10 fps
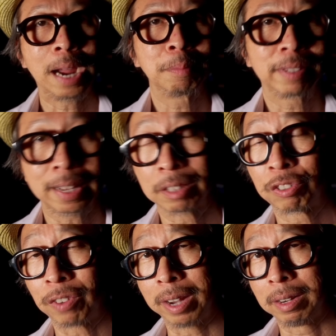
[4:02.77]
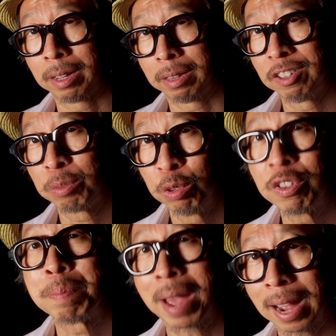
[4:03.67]
I'm satisfied. This
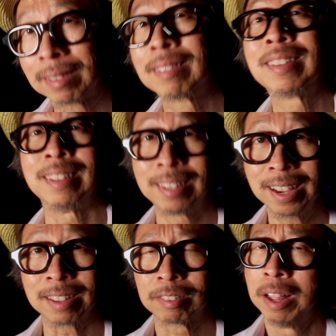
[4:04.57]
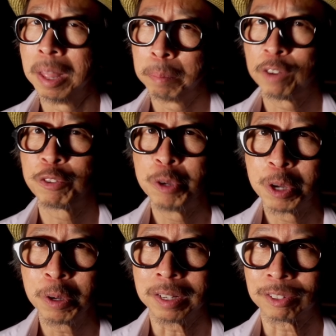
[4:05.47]
movie passed the test. But if you
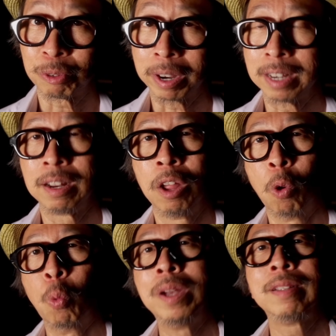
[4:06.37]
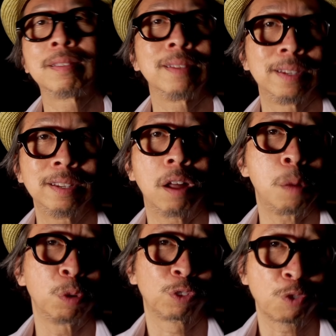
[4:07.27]
notice, right, when does it hit
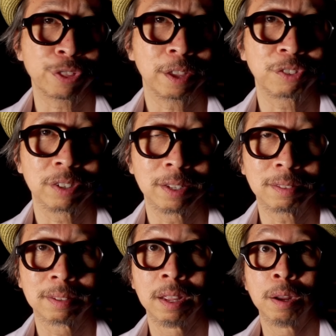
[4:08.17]
almost 4,000 nits?